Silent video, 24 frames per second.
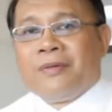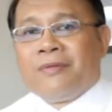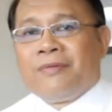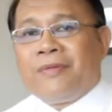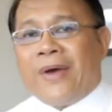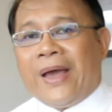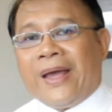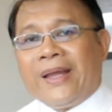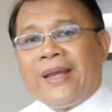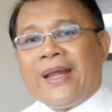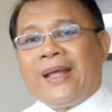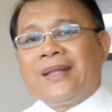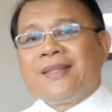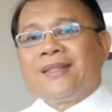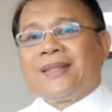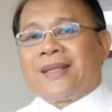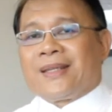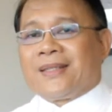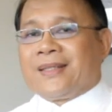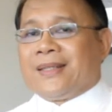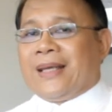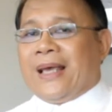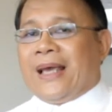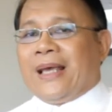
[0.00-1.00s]
Finance
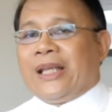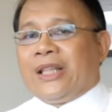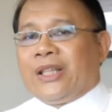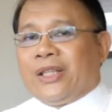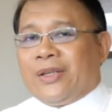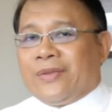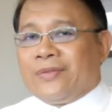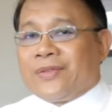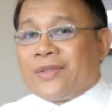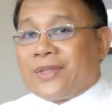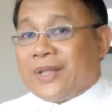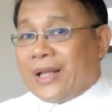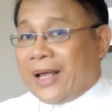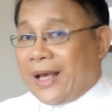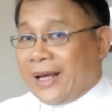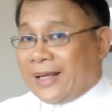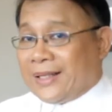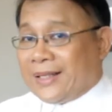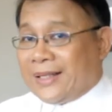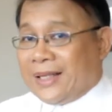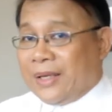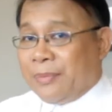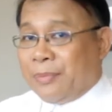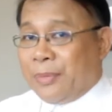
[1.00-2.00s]
executives like
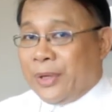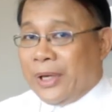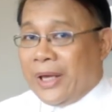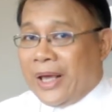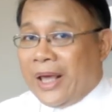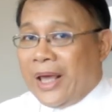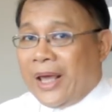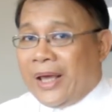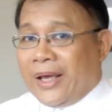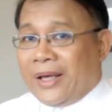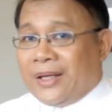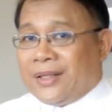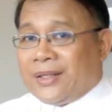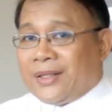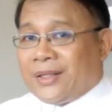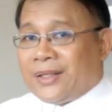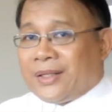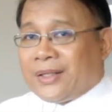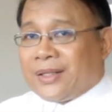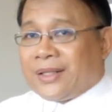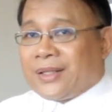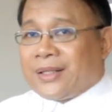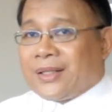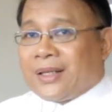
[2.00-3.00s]

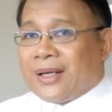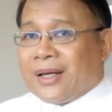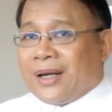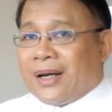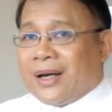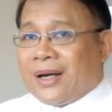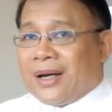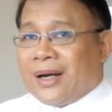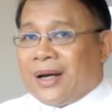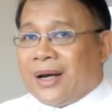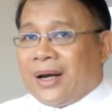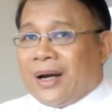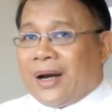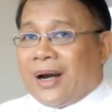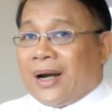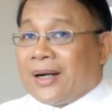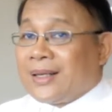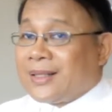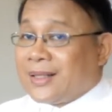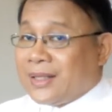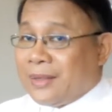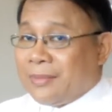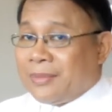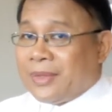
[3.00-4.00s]
CPAs
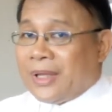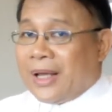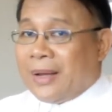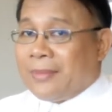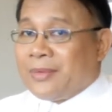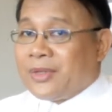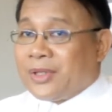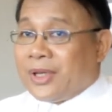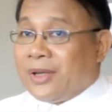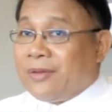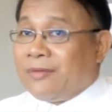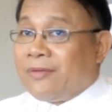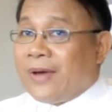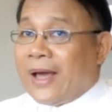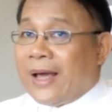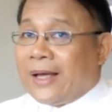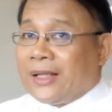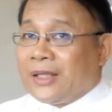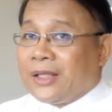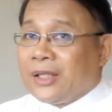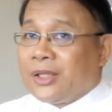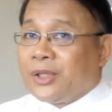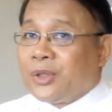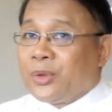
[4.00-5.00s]
are sometimes
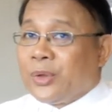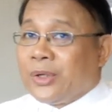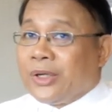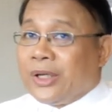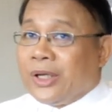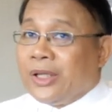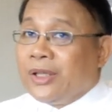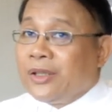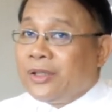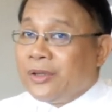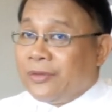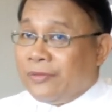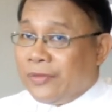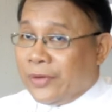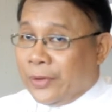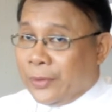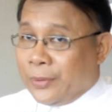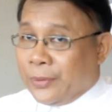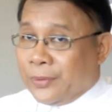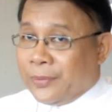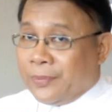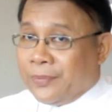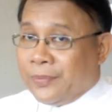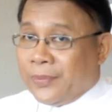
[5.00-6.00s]
invited to an
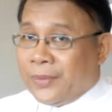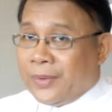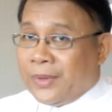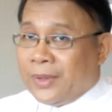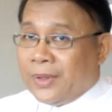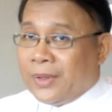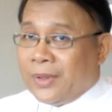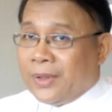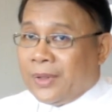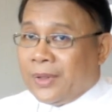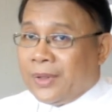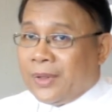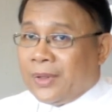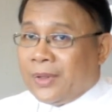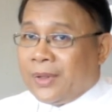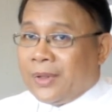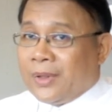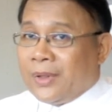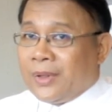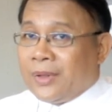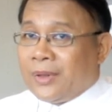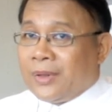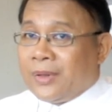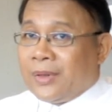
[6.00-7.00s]
interview.
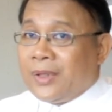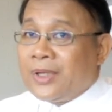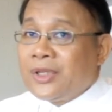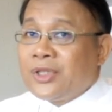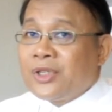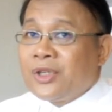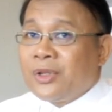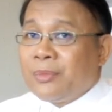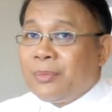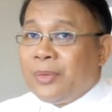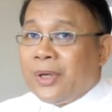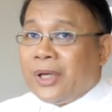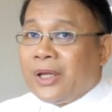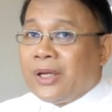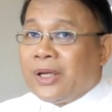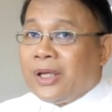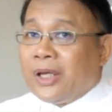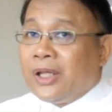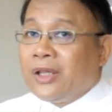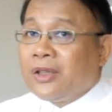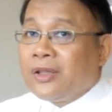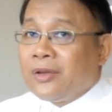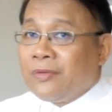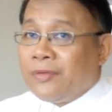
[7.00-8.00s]
This could be an
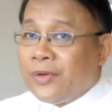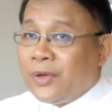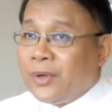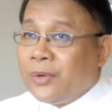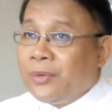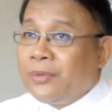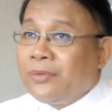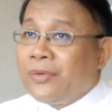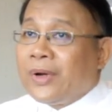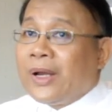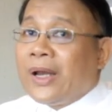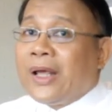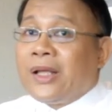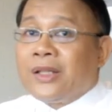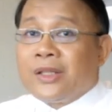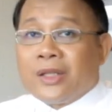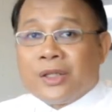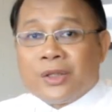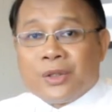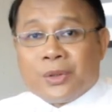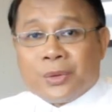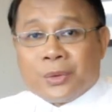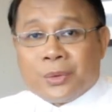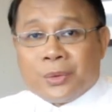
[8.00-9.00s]
interview
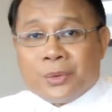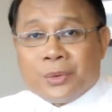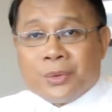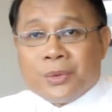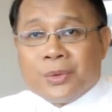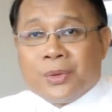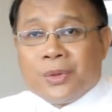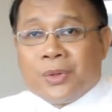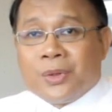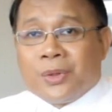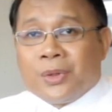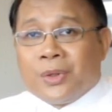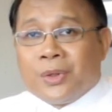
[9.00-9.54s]
related to